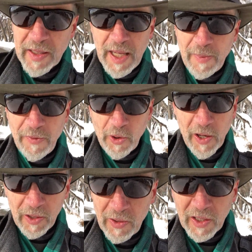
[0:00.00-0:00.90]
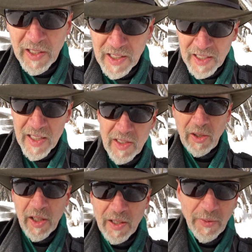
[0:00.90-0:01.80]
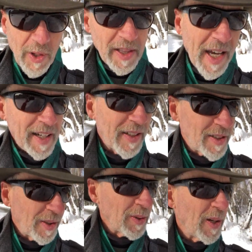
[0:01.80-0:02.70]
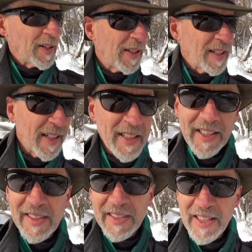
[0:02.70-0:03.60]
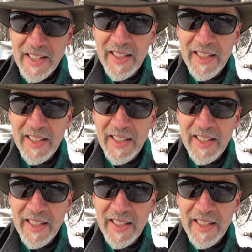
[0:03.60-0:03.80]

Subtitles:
tip for you so you can avoid that issue. It's